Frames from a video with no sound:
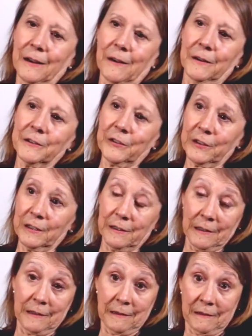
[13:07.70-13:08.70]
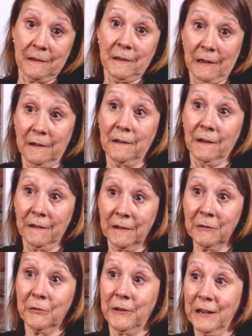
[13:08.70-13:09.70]
honestly, it does
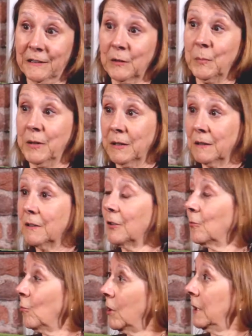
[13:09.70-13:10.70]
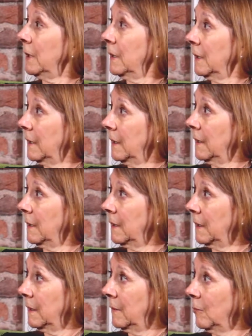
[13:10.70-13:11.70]
in fact depend on what
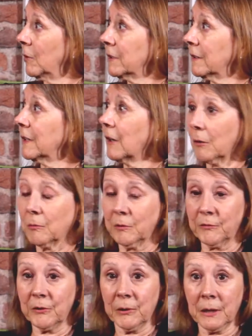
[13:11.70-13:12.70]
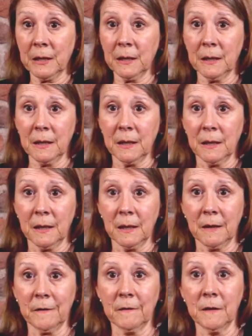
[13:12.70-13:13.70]
they are referring.
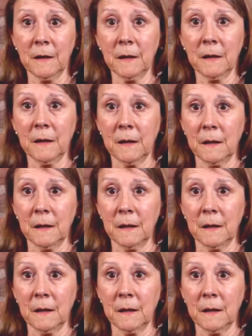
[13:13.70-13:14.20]
It's not,